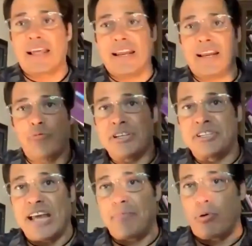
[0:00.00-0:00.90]
Rich
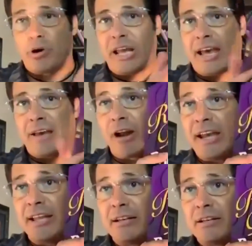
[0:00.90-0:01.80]
Dad, Poor Dad,
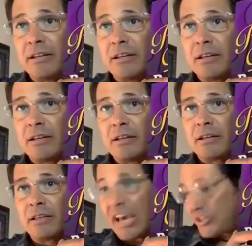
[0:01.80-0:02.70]
right?
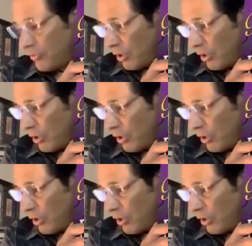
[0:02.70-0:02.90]
Cash flow